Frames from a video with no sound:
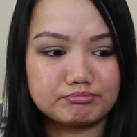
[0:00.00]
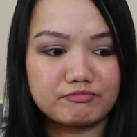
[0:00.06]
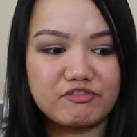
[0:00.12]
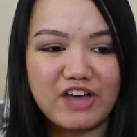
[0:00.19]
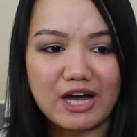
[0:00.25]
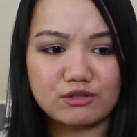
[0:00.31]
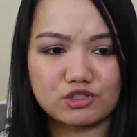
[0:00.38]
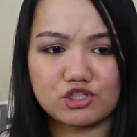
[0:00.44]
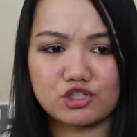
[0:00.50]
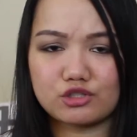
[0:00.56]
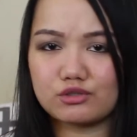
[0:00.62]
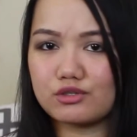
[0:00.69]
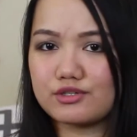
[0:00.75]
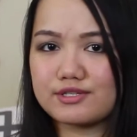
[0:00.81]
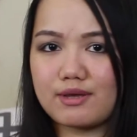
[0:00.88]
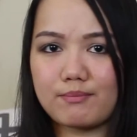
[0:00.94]

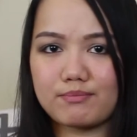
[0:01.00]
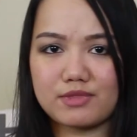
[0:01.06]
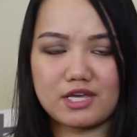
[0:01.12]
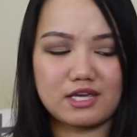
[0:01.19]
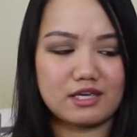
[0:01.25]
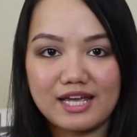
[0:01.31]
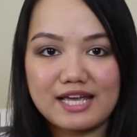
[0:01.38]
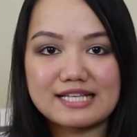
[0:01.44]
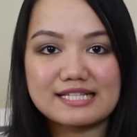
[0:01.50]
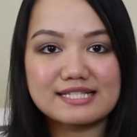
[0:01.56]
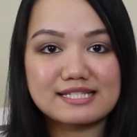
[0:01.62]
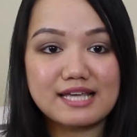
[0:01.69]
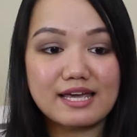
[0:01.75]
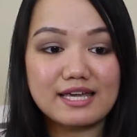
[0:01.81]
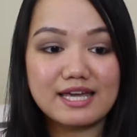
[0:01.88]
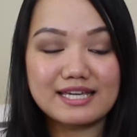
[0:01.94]
voucher or something.
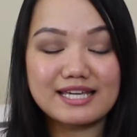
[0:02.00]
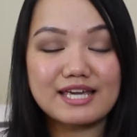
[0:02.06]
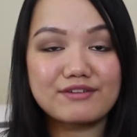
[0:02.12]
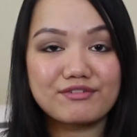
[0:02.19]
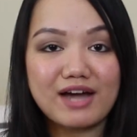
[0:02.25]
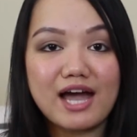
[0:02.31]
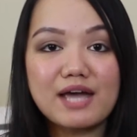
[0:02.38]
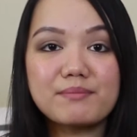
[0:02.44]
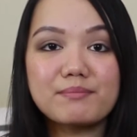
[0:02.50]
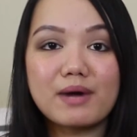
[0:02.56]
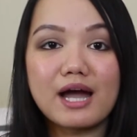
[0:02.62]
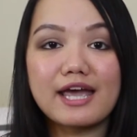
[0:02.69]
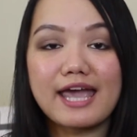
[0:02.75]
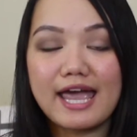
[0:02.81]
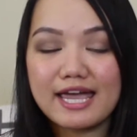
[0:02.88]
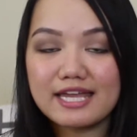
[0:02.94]
Saying if I
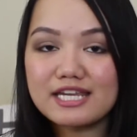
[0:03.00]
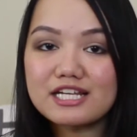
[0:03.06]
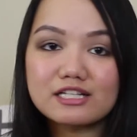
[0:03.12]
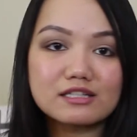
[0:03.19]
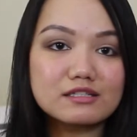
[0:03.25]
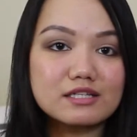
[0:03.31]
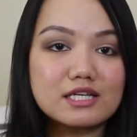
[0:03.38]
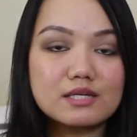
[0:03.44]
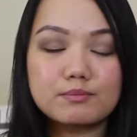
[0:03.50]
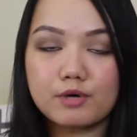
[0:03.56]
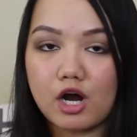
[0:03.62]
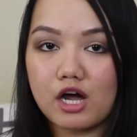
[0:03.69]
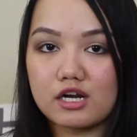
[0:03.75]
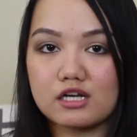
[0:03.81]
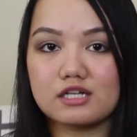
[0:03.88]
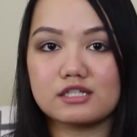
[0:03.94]
buy any Clinique
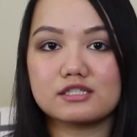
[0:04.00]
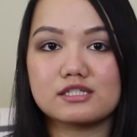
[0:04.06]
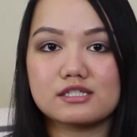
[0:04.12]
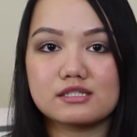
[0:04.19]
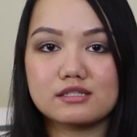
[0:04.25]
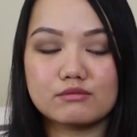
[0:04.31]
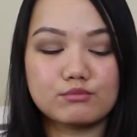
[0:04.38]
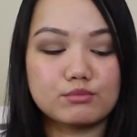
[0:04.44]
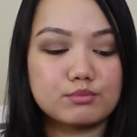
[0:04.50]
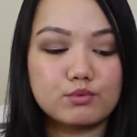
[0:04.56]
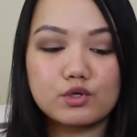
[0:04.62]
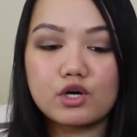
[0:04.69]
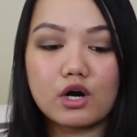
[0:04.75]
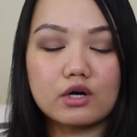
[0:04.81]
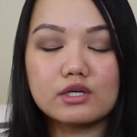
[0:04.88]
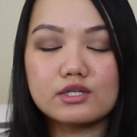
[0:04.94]
product,
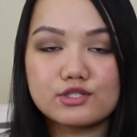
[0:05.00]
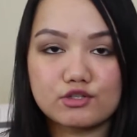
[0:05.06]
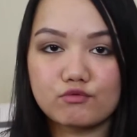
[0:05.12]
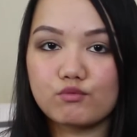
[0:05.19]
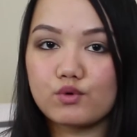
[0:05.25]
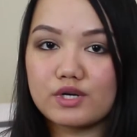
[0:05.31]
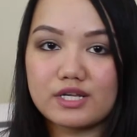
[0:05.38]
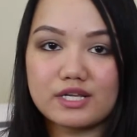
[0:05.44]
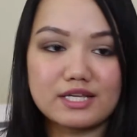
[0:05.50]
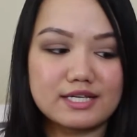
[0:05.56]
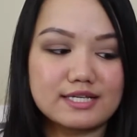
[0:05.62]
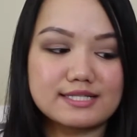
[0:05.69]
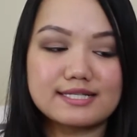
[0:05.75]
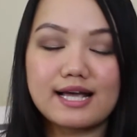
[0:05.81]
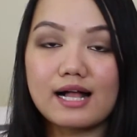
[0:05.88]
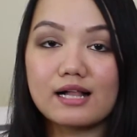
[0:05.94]
regardless of what it
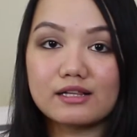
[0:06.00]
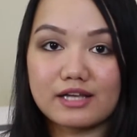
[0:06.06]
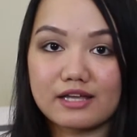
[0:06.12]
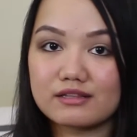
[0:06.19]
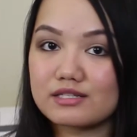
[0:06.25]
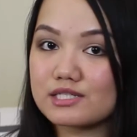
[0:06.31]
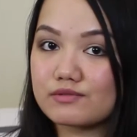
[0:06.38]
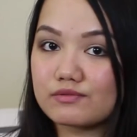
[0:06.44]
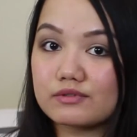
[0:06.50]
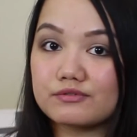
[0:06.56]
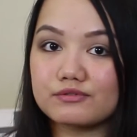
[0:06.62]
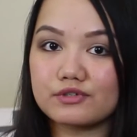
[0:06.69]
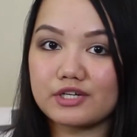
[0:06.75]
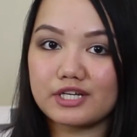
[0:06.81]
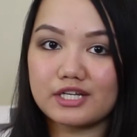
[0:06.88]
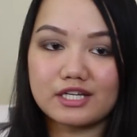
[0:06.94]
is, I'll get this for
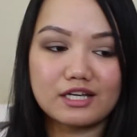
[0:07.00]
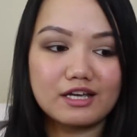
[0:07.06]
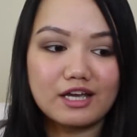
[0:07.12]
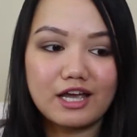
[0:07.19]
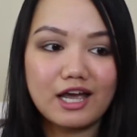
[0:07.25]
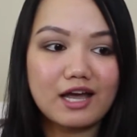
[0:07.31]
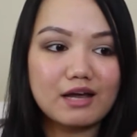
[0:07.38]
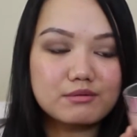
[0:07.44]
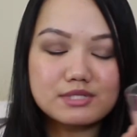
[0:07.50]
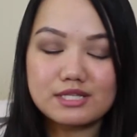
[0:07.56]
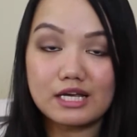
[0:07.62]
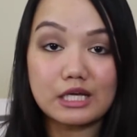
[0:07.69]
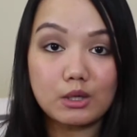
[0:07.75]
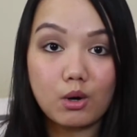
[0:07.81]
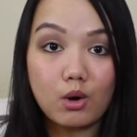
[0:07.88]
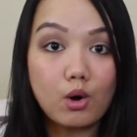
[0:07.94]
free. I was
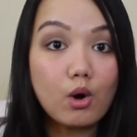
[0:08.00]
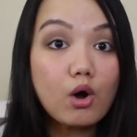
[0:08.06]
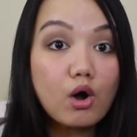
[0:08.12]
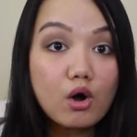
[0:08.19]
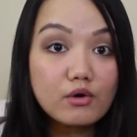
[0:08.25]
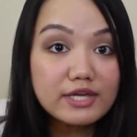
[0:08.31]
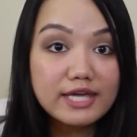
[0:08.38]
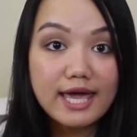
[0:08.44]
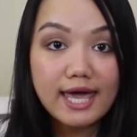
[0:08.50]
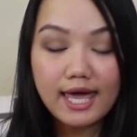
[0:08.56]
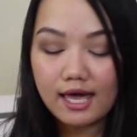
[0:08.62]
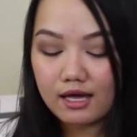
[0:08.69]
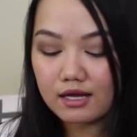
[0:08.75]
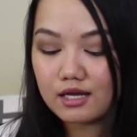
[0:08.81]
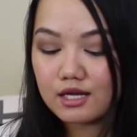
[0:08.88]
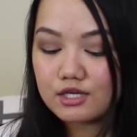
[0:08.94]
like, oh
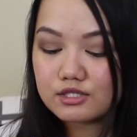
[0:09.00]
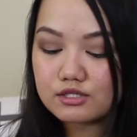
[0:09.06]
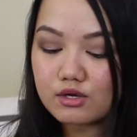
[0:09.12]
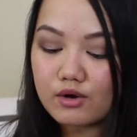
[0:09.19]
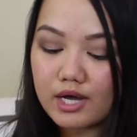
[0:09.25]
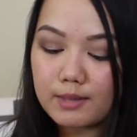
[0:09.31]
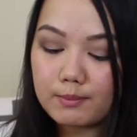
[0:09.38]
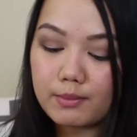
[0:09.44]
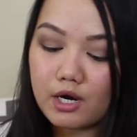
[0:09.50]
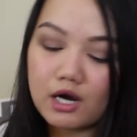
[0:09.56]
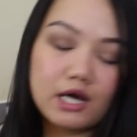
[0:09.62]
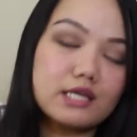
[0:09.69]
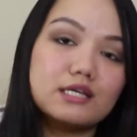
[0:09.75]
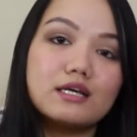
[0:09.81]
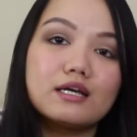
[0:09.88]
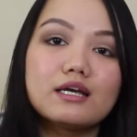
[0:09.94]
yeah. So I
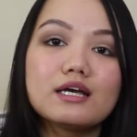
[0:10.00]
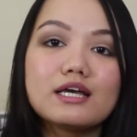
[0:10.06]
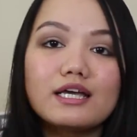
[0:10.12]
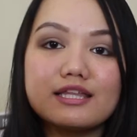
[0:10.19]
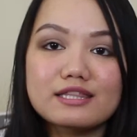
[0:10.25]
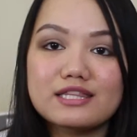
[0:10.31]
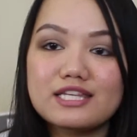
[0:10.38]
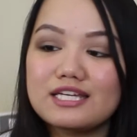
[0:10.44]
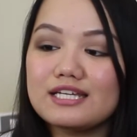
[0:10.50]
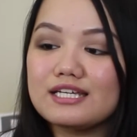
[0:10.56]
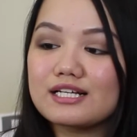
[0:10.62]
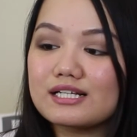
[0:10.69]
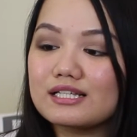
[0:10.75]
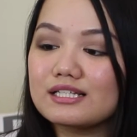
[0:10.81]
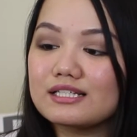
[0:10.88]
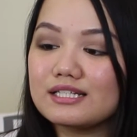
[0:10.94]
bought
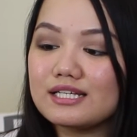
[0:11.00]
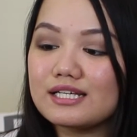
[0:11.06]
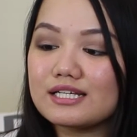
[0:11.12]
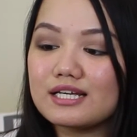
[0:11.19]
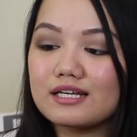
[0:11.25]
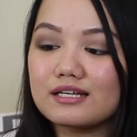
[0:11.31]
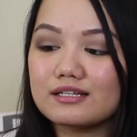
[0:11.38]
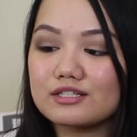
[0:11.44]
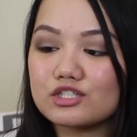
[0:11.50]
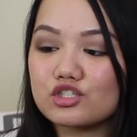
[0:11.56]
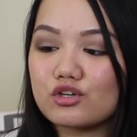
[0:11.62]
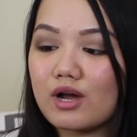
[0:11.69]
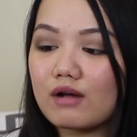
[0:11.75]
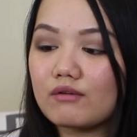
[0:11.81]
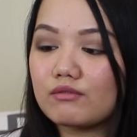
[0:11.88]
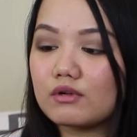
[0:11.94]
the Clinique
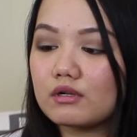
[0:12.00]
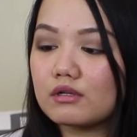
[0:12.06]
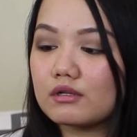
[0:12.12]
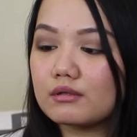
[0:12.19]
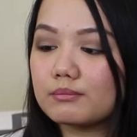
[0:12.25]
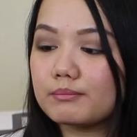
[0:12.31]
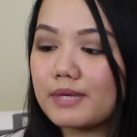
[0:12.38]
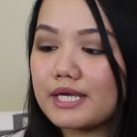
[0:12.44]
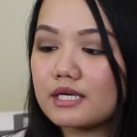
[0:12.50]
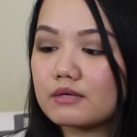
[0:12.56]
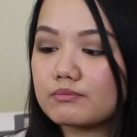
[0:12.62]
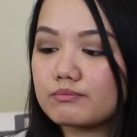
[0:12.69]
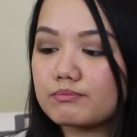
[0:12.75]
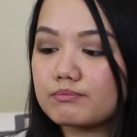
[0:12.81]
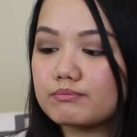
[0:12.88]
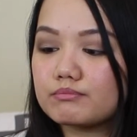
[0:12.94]
Travel Makeup